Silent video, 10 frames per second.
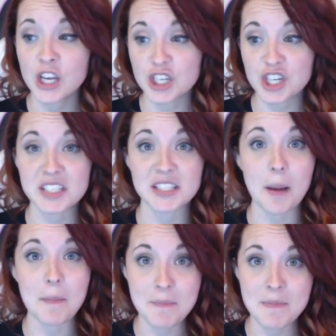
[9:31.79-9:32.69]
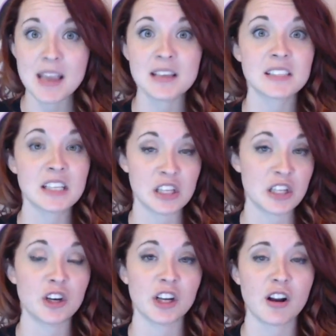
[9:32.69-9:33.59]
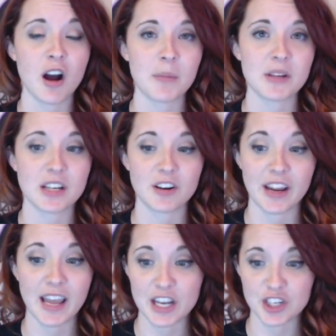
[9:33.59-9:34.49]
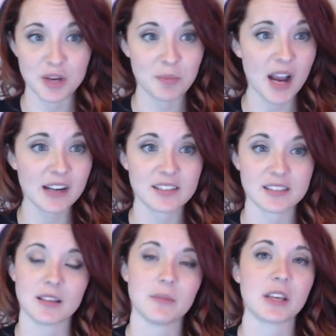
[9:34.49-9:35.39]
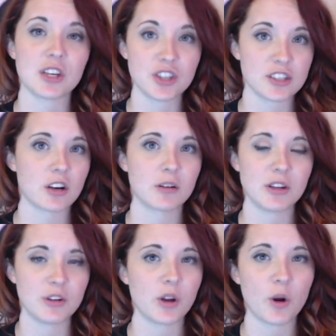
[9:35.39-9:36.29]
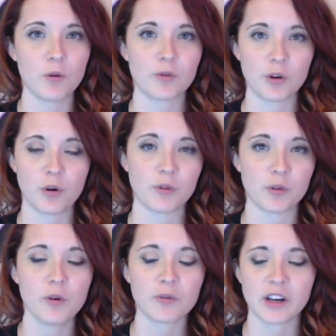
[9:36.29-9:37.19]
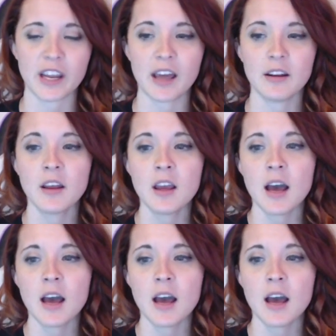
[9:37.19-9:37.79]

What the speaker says: She is amazingly good at commentary, and she practices it because she's heard me do it over and over and over again.